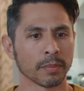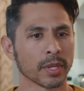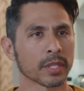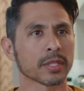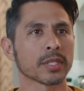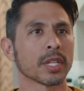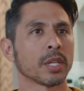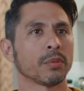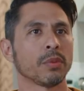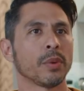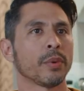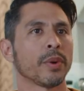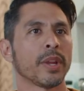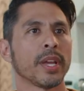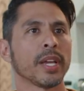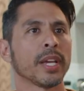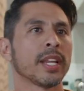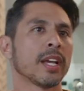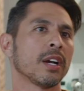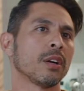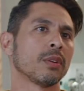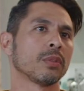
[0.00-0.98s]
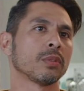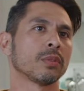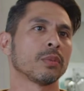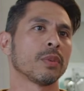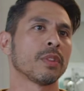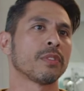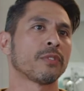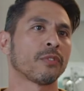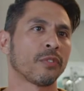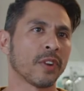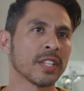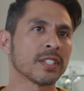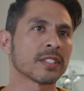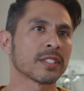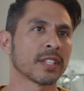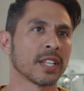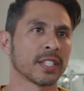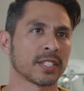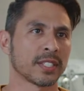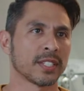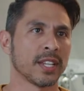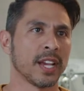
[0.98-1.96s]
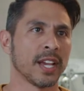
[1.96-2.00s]
But it's like we were hanging out with friends
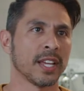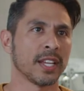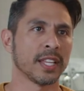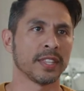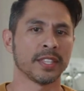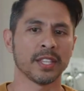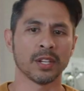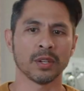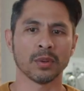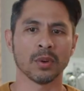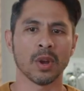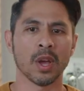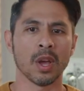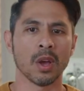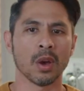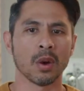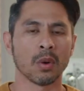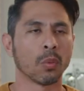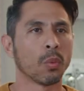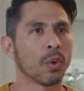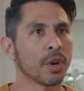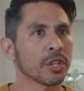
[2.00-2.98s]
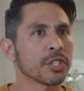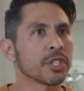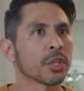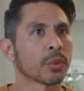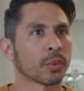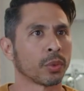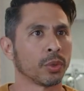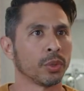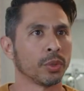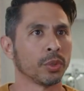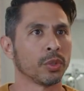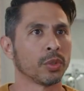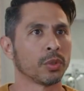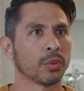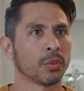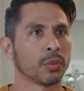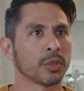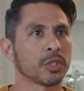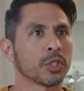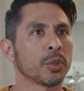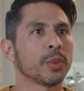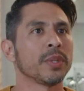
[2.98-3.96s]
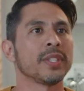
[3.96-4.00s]
last night and their one-year-old
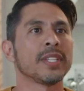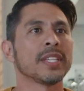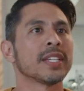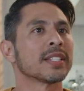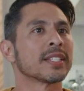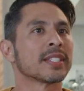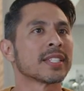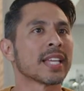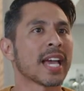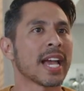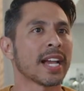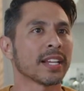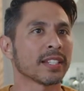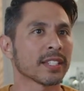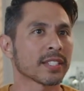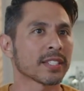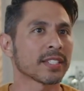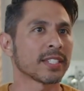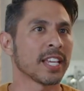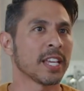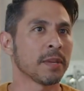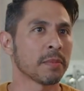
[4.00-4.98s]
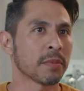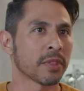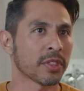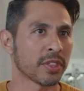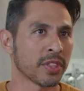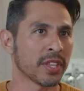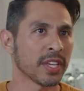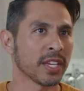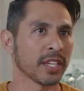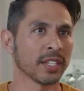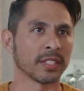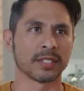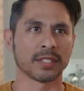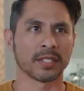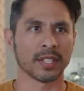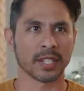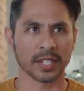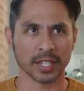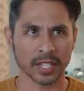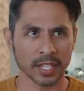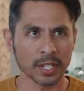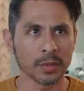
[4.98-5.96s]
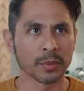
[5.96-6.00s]
was doing the exact same things
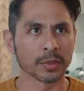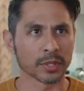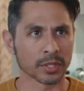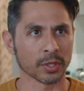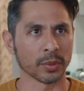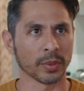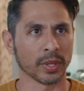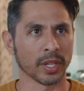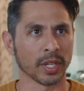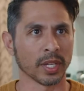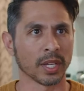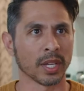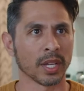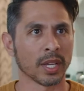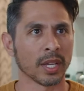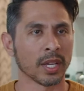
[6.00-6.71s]
that he was doing.